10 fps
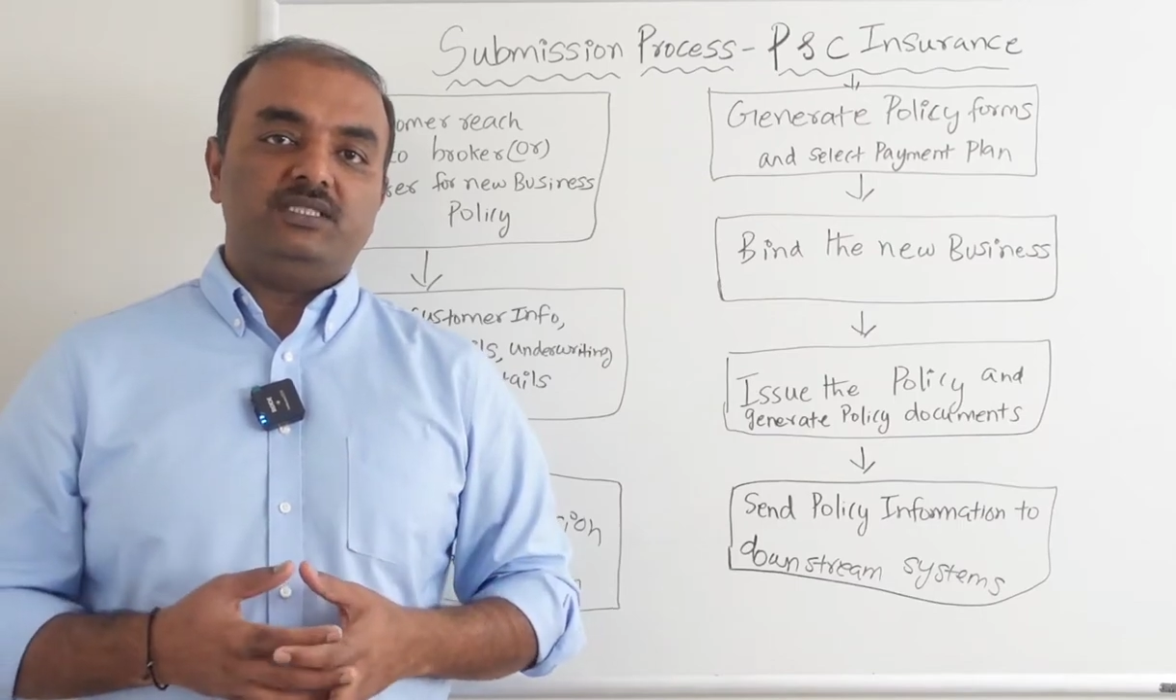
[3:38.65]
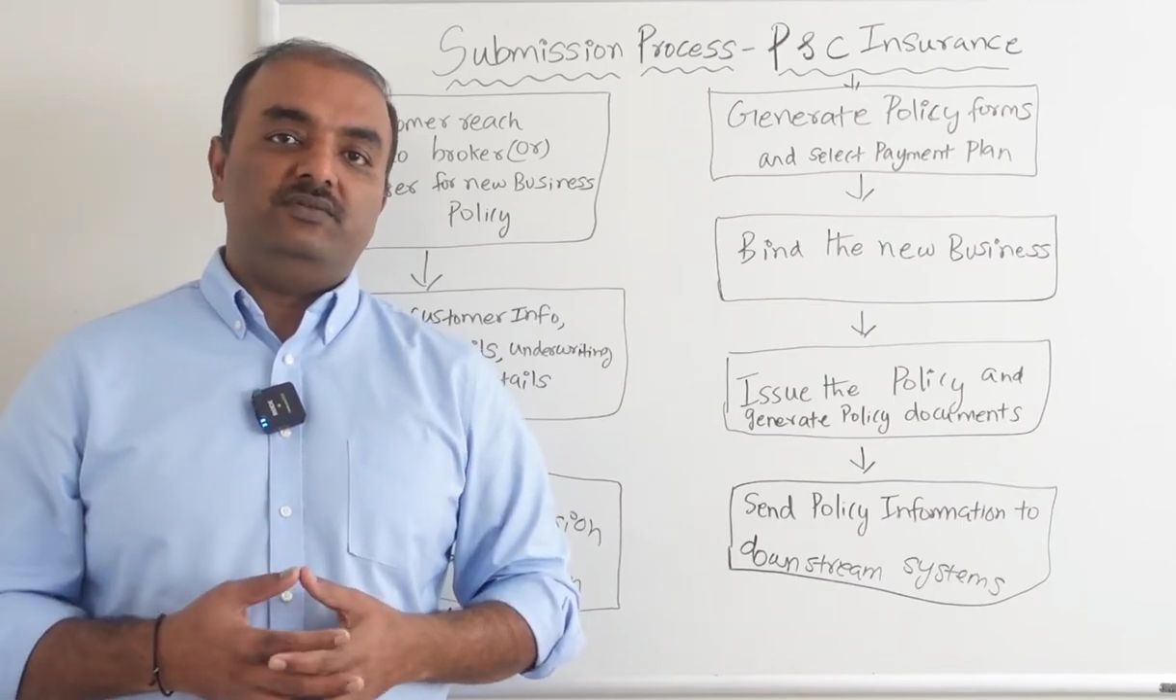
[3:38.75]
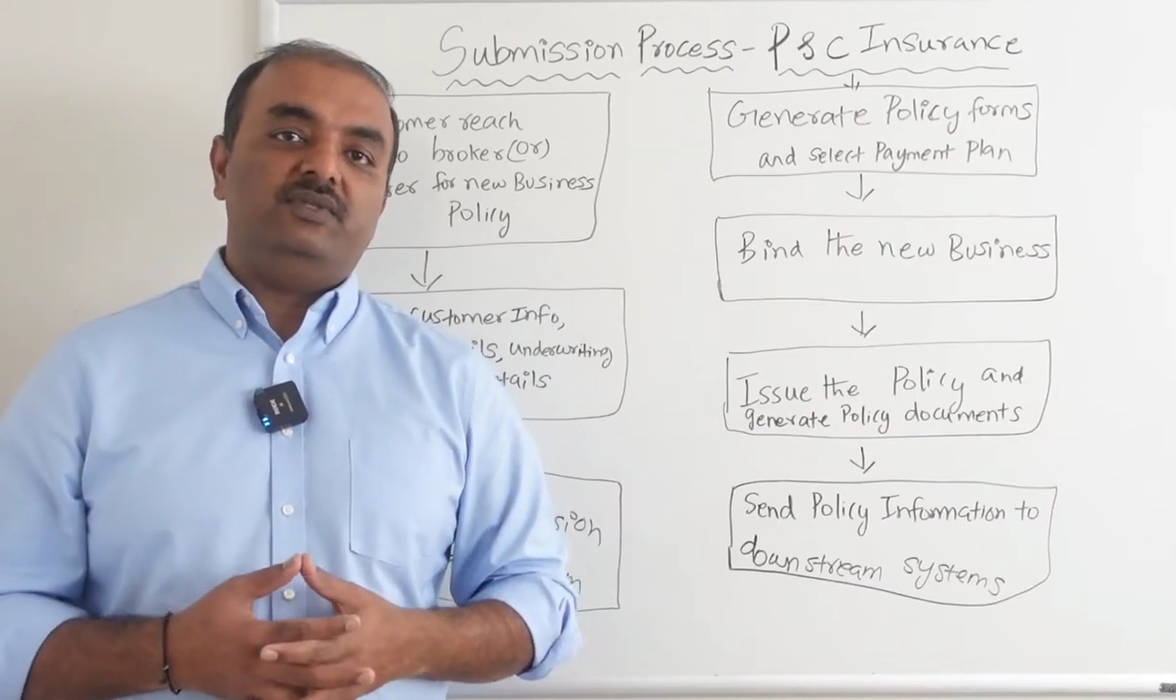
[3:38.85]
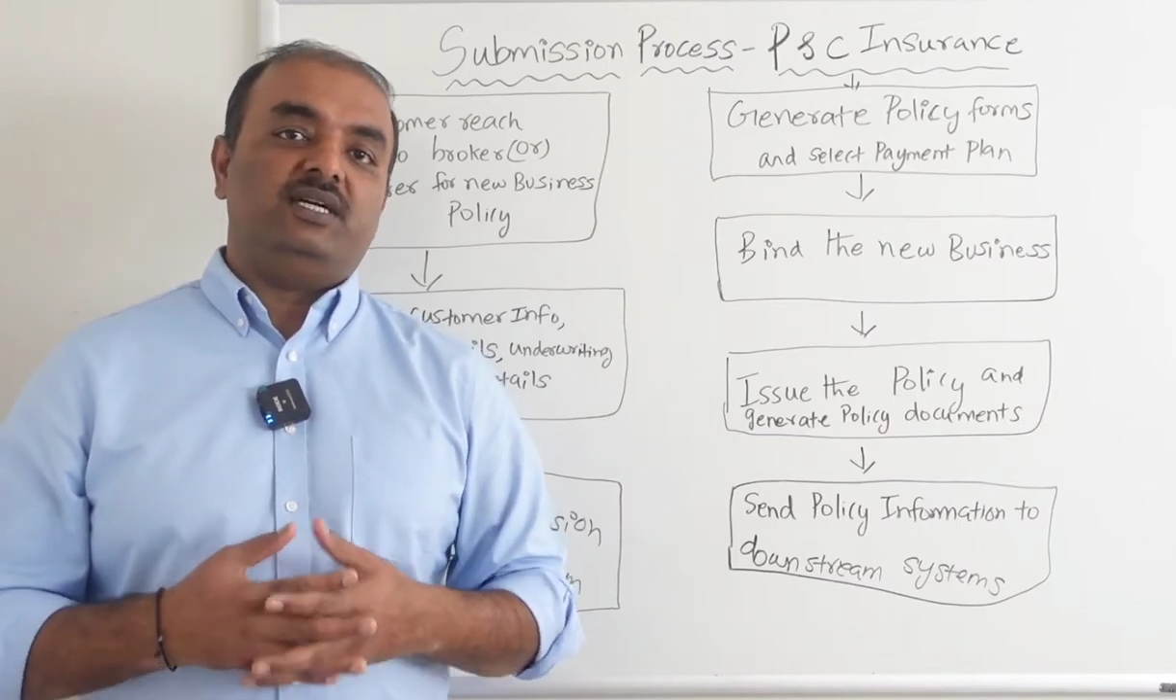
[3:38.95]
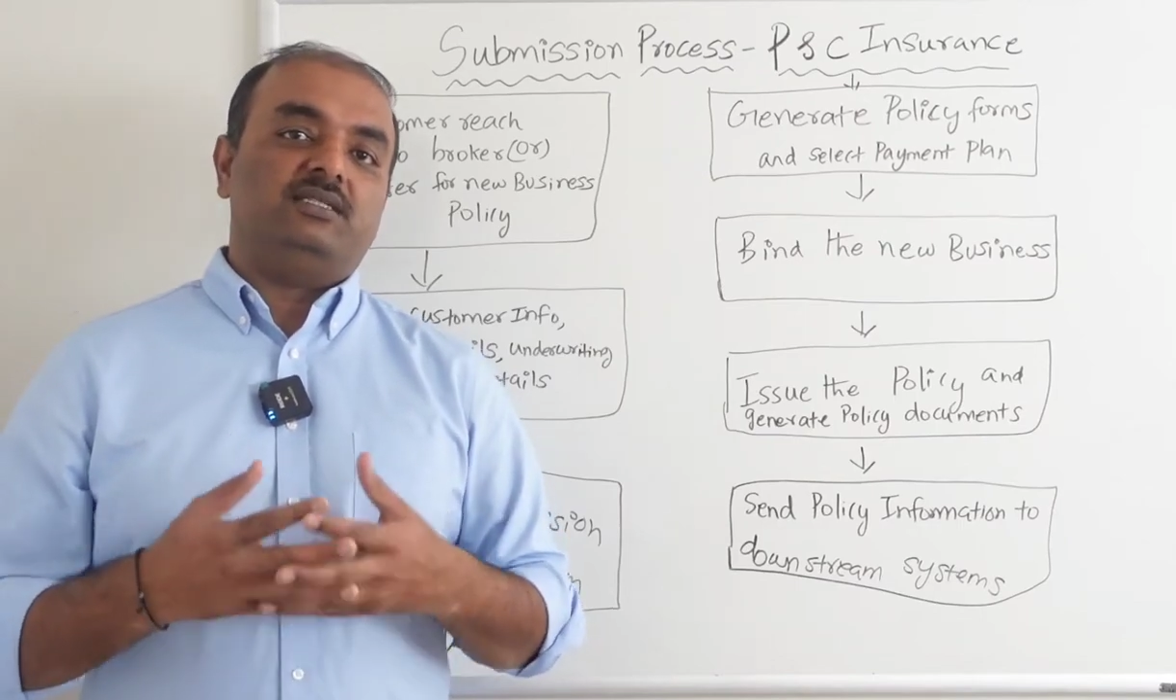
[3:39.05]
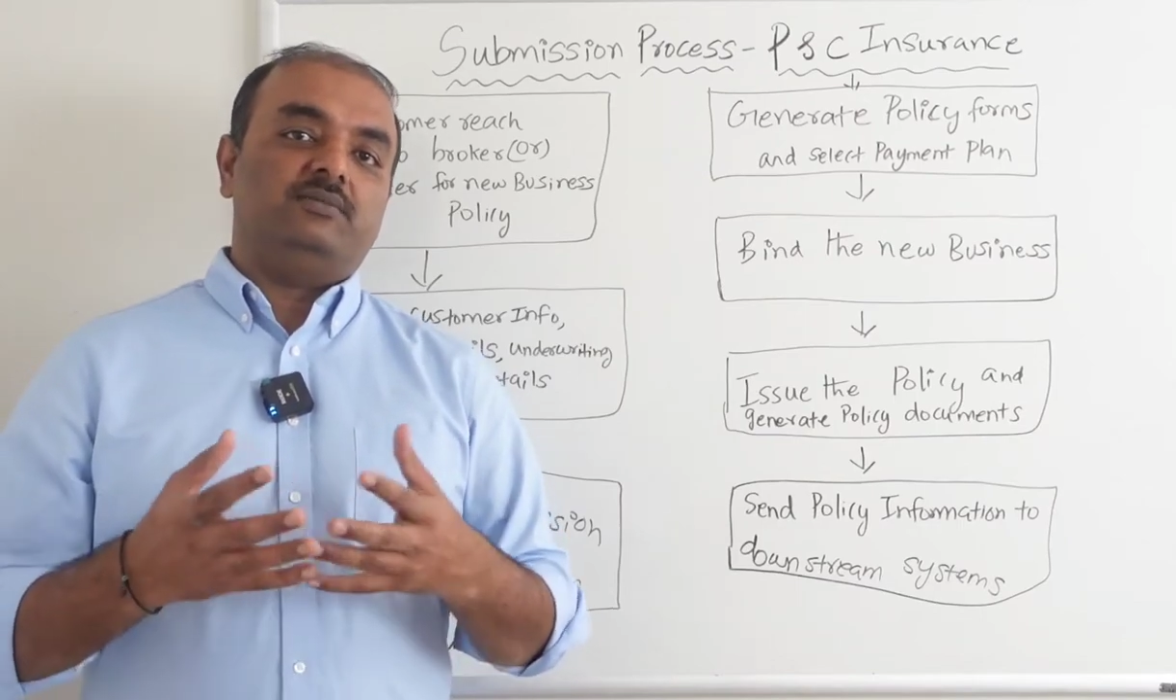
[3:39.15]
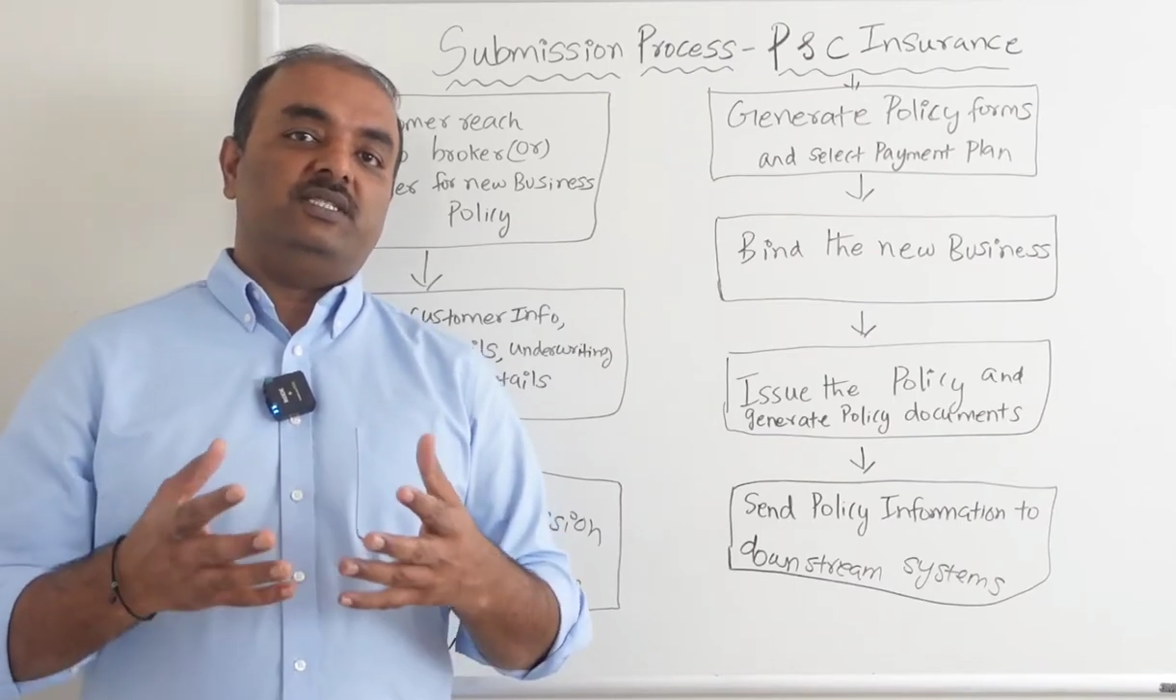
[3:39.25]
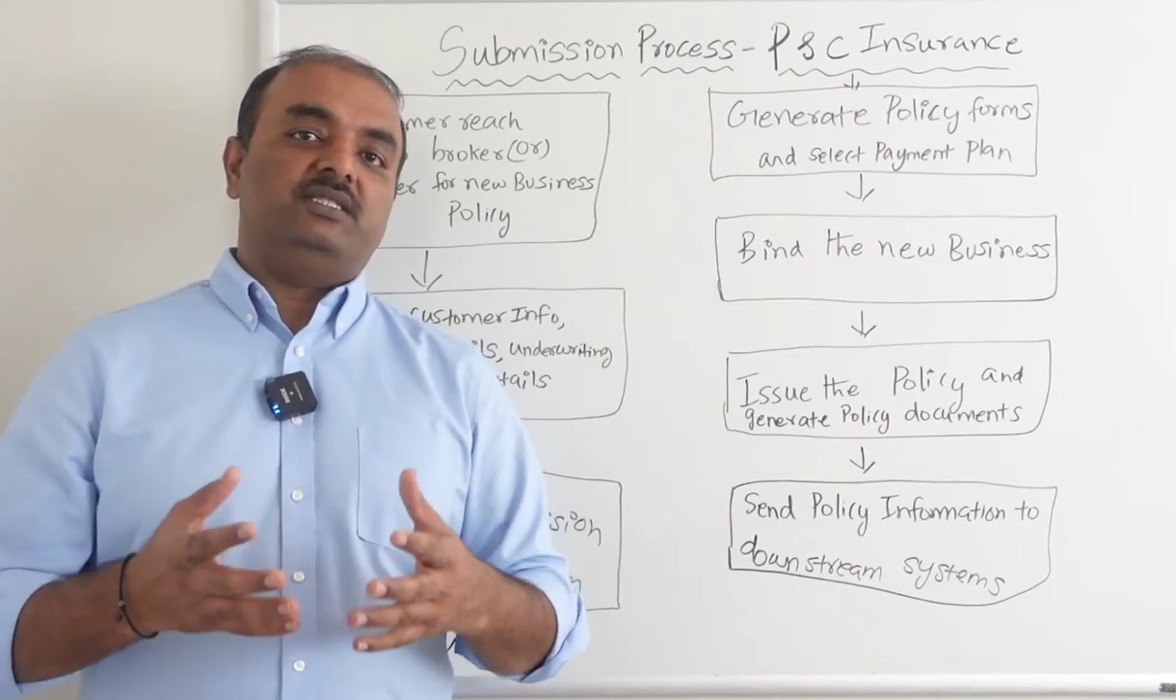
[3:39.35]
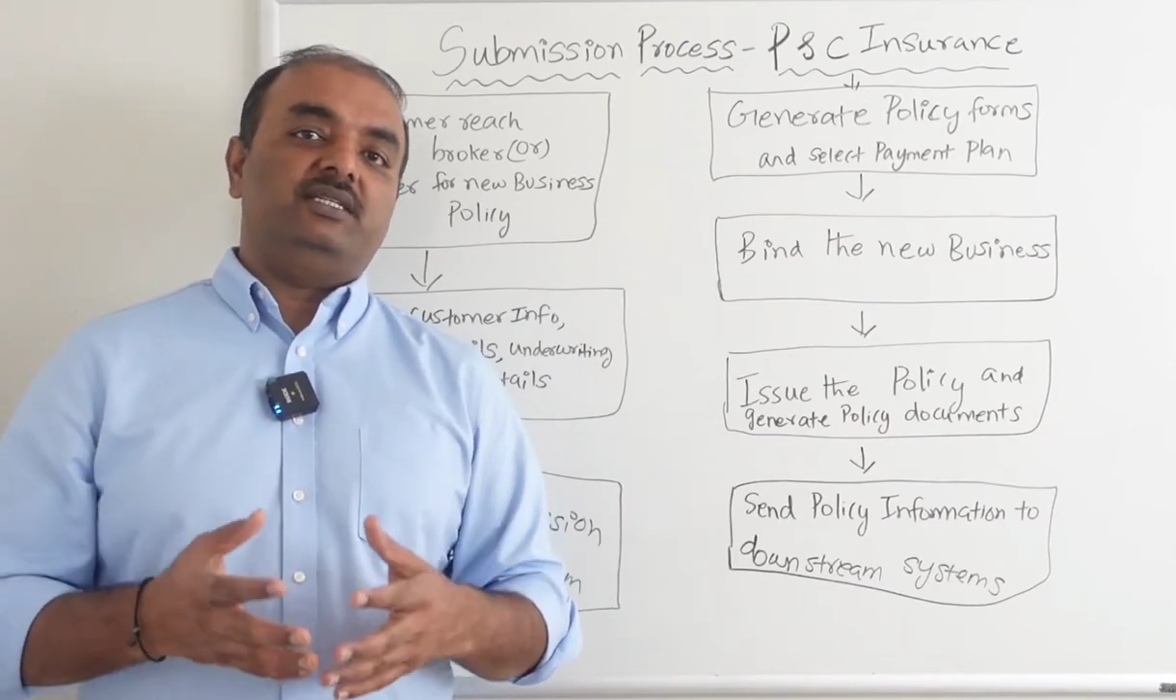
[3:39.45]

if the customer